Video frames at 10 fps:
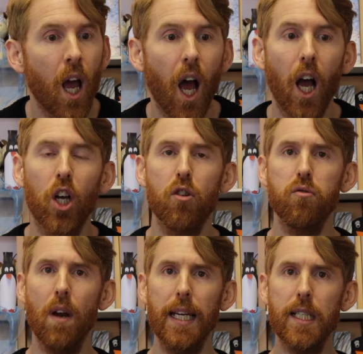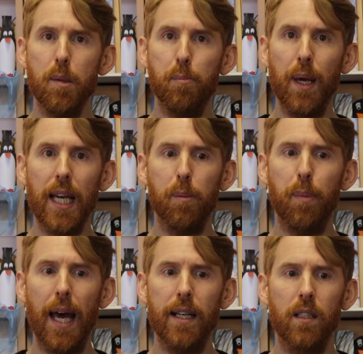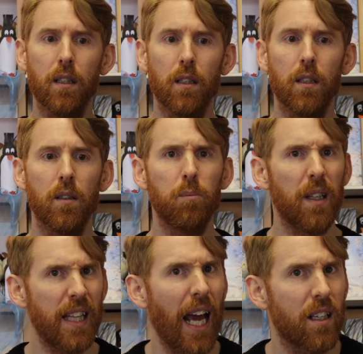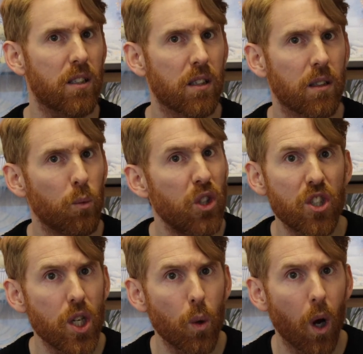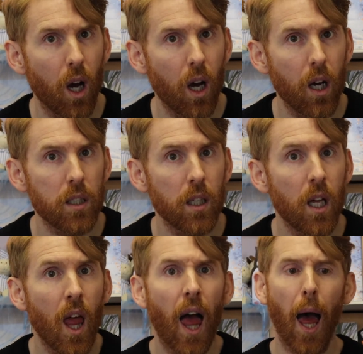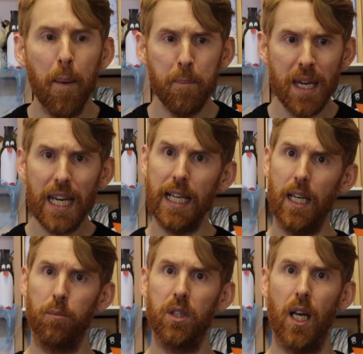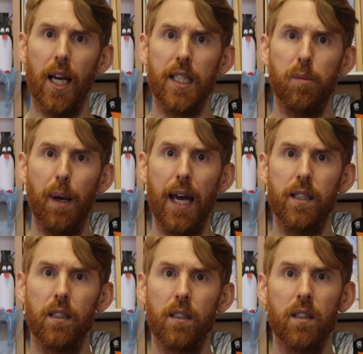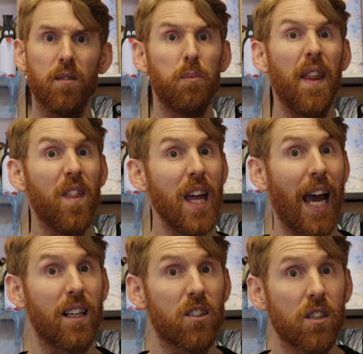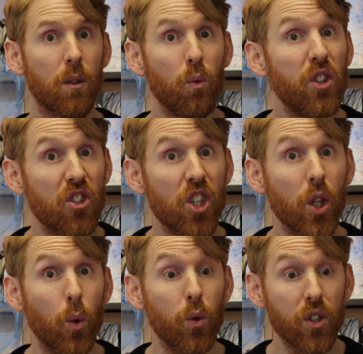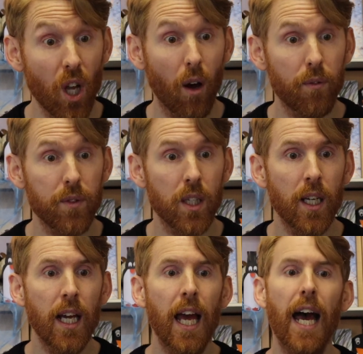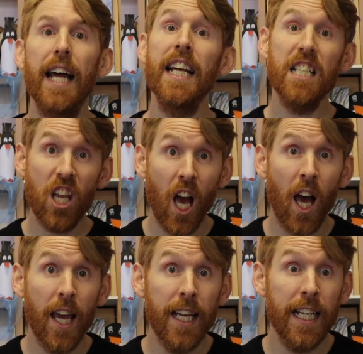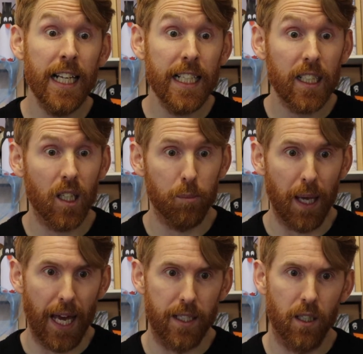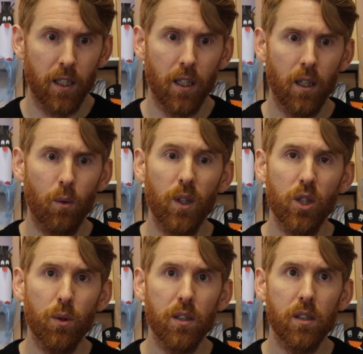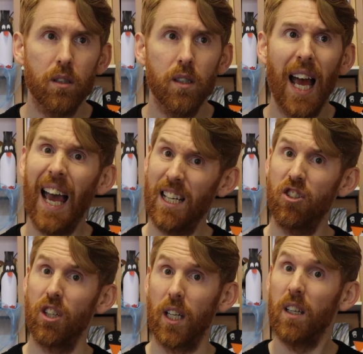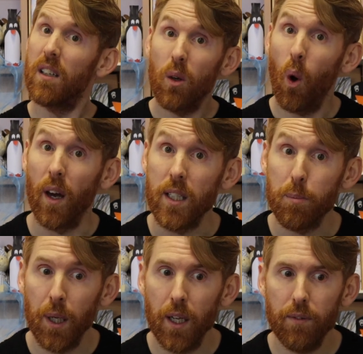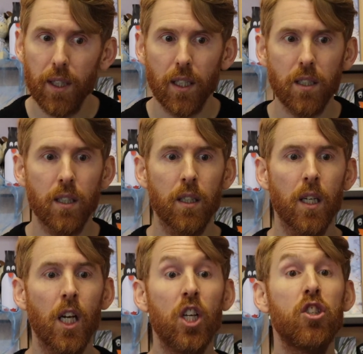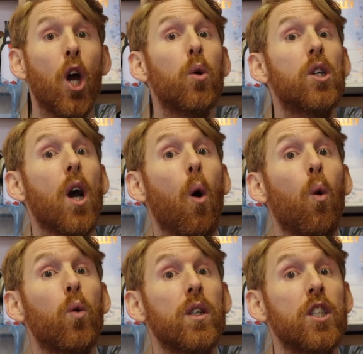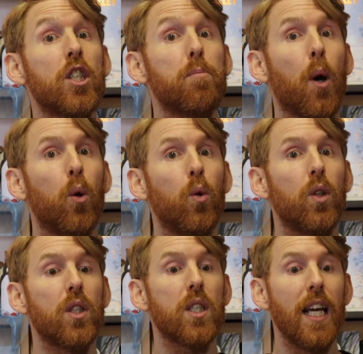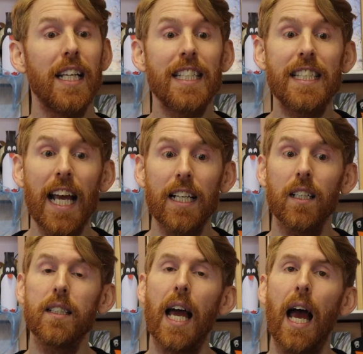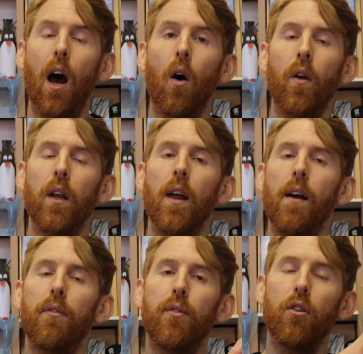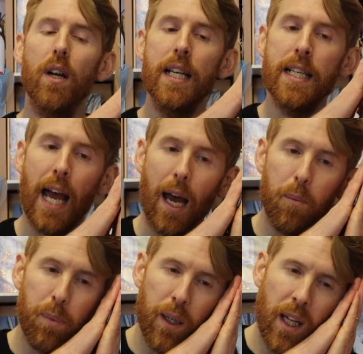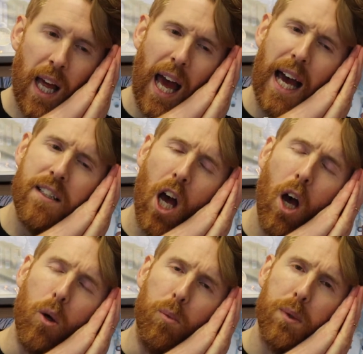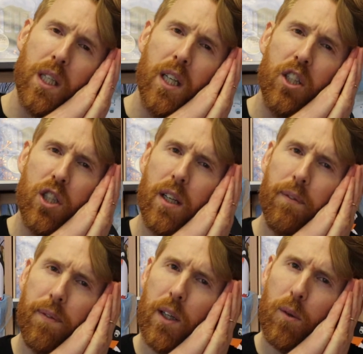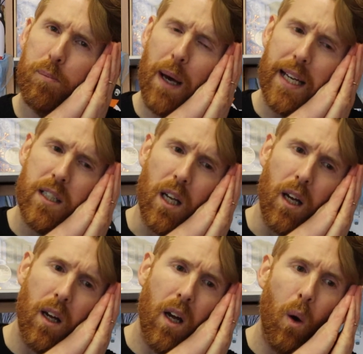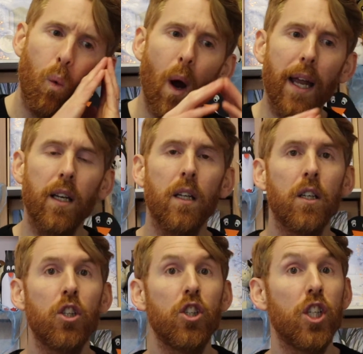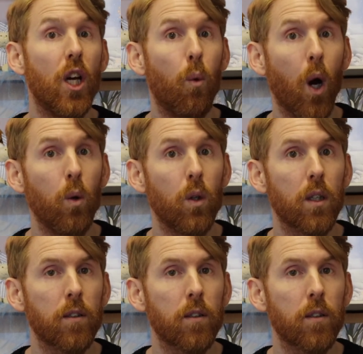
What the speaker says: A great big bed, but that was too hard. A medium-sized bed, but that was too soft. And a tiny little bed, which was actually quite perfect. So Golden Spokes settled down for a nap and hoped she'd feel better when she awoke.